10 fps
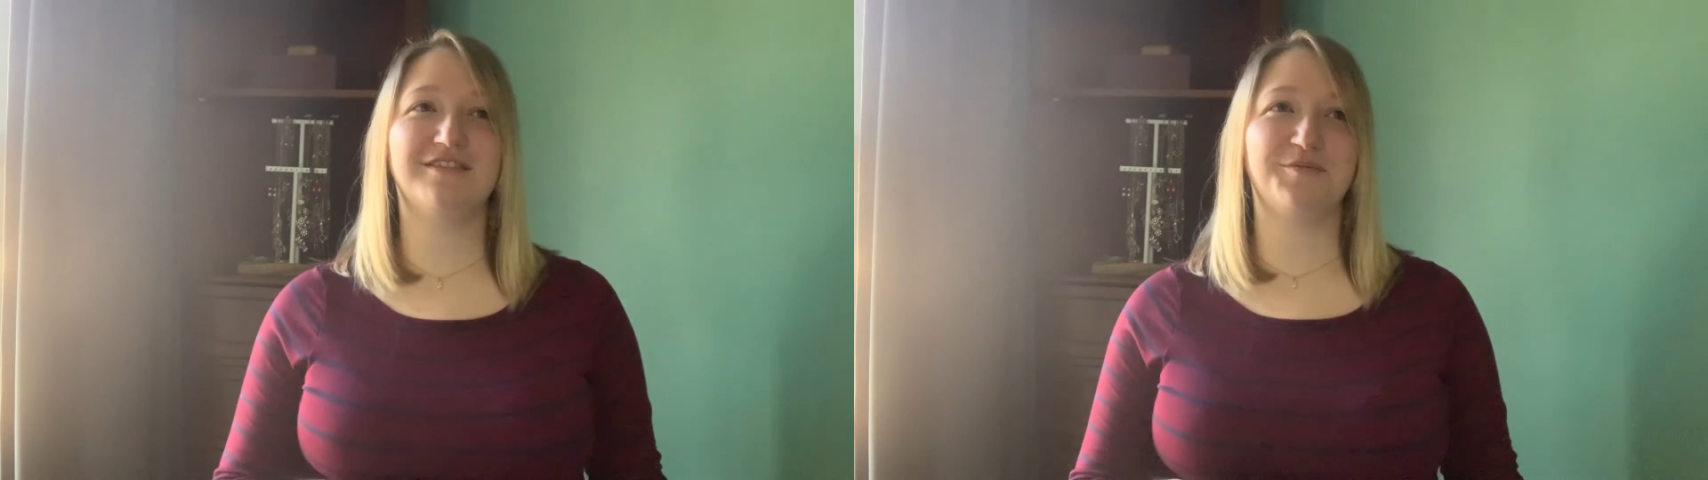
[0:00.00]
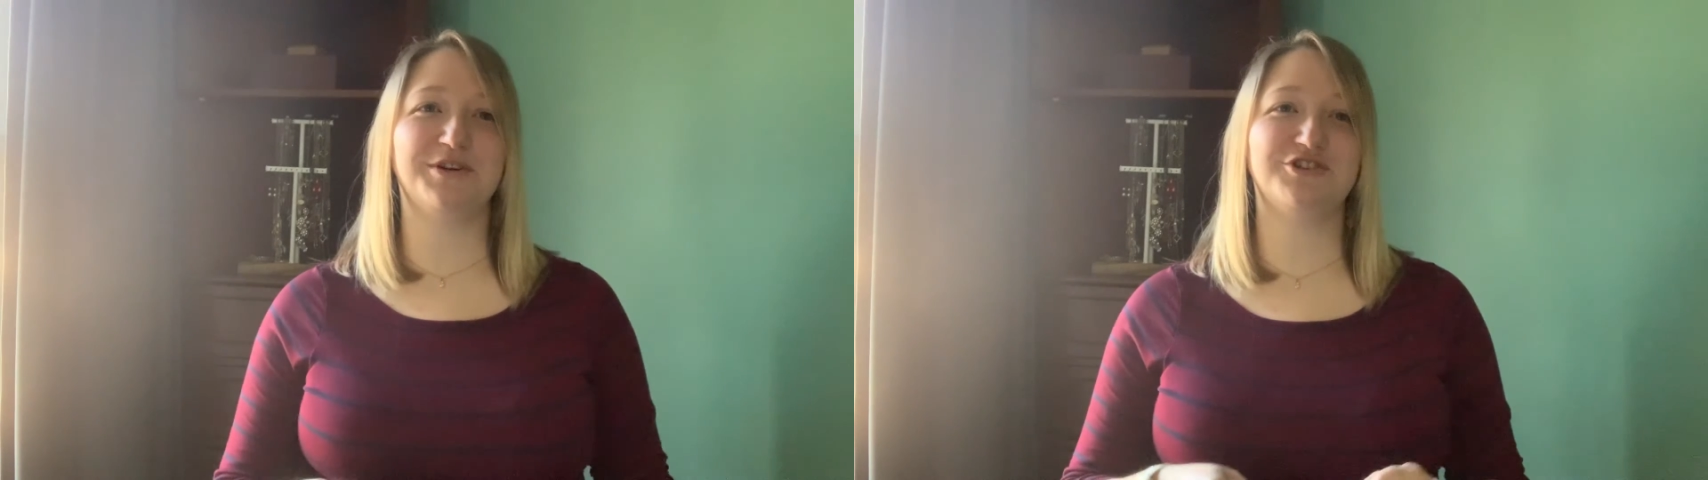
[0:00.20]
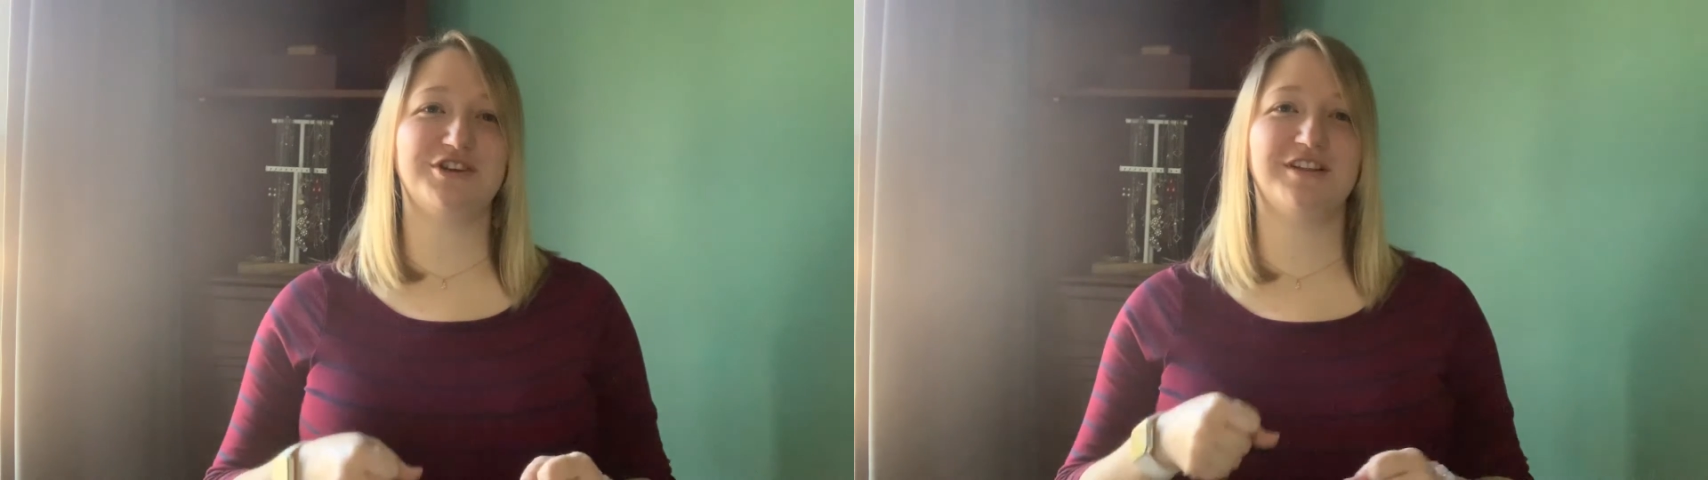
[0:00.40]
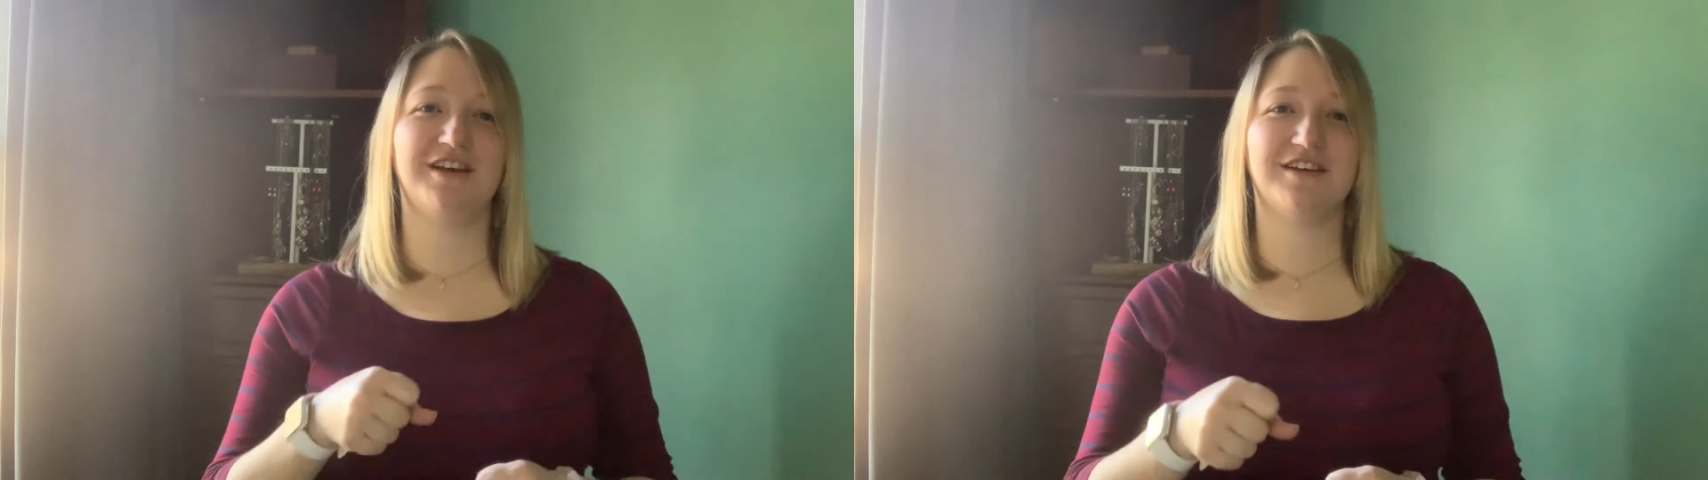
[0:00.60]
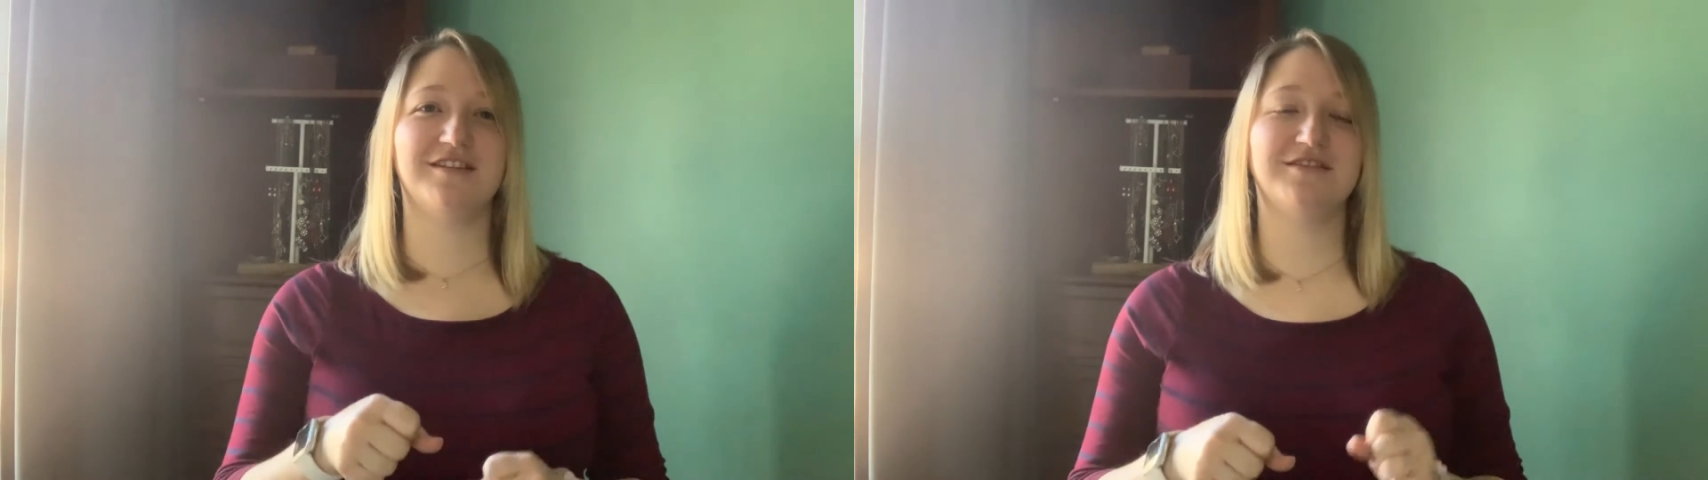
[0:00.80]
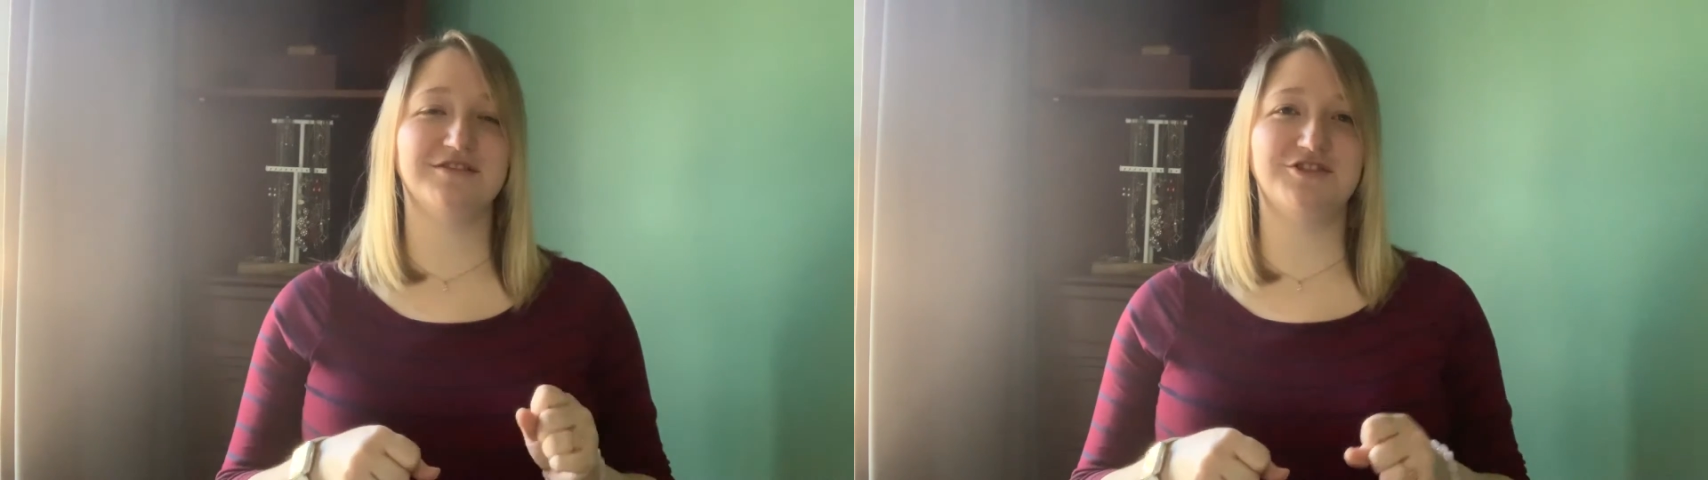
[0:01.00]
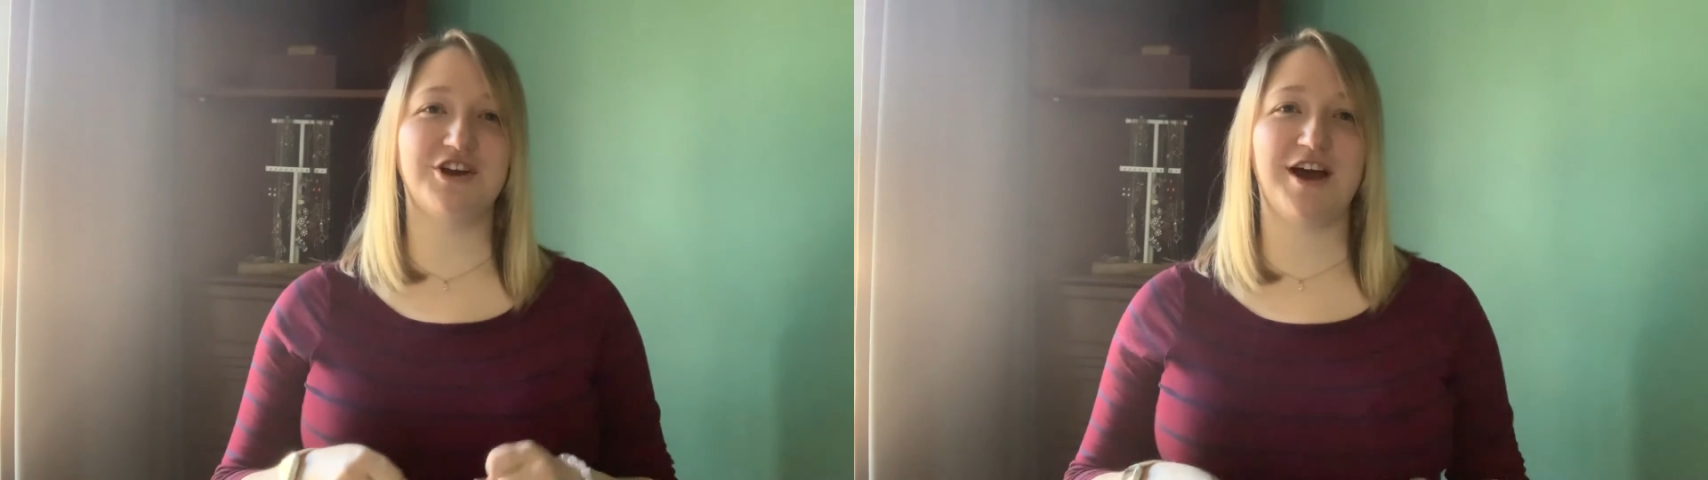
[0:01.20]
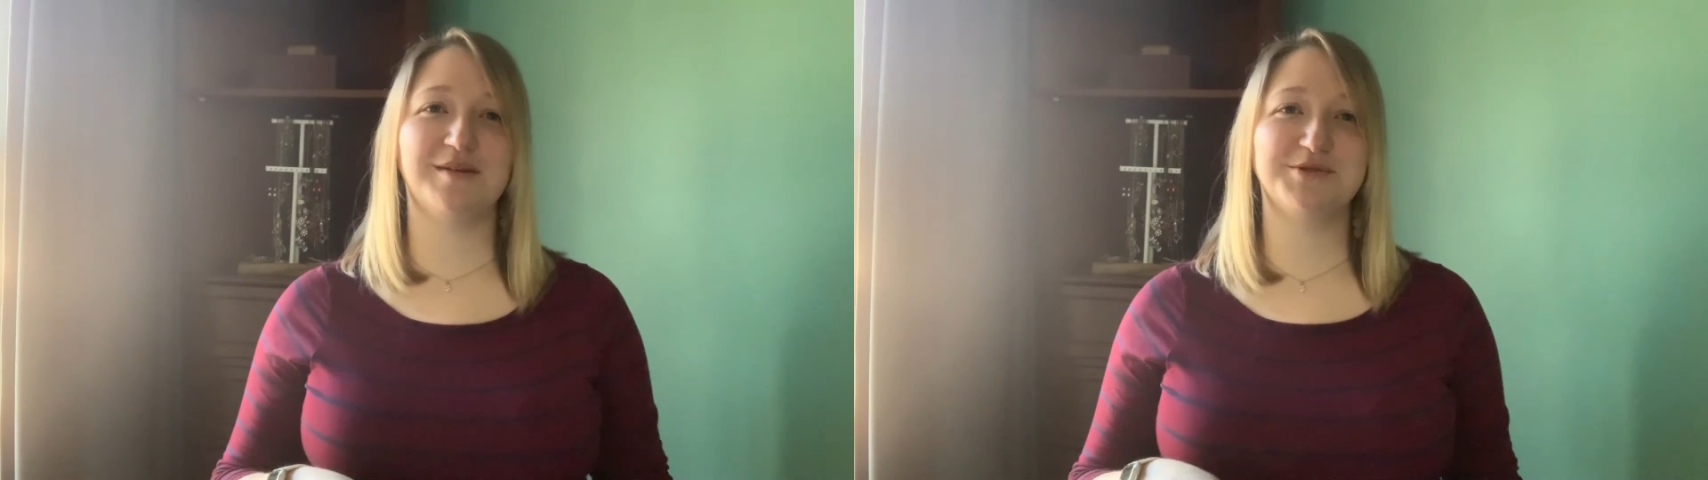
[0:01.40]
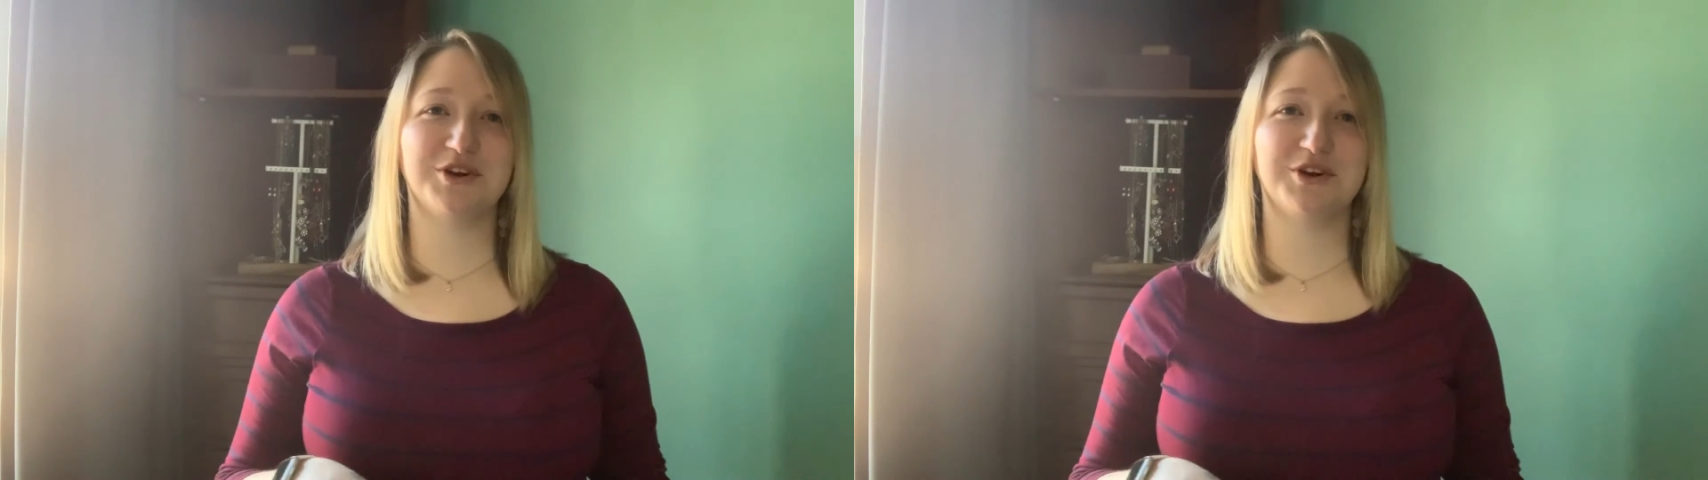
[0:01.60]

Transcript: when she like jabs